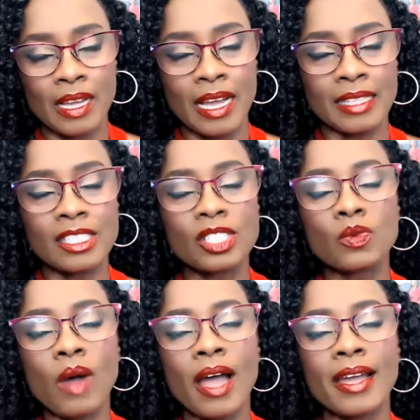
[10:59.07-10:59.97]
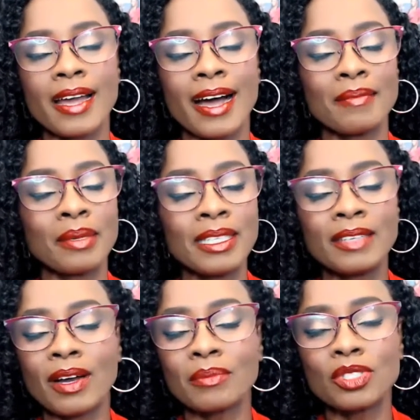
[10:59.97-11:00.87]
And this is why I believe
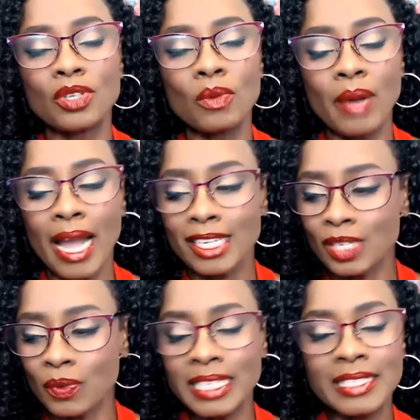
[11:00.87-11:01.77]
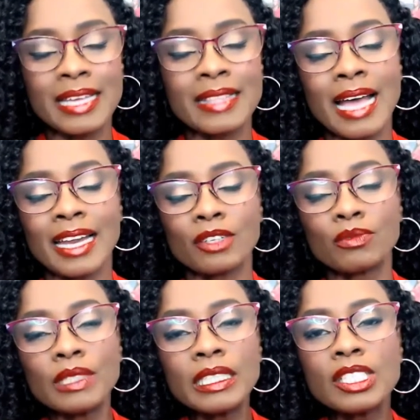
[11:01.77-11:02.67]
I'm so passionate. When he said that, it
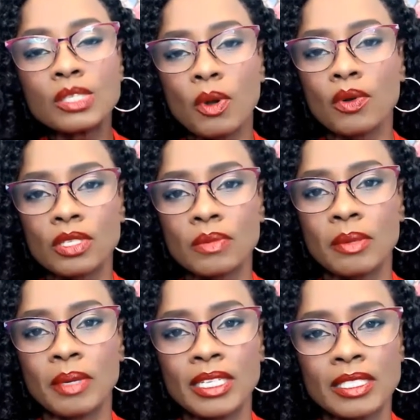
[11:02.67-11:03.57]
really spoke to me, because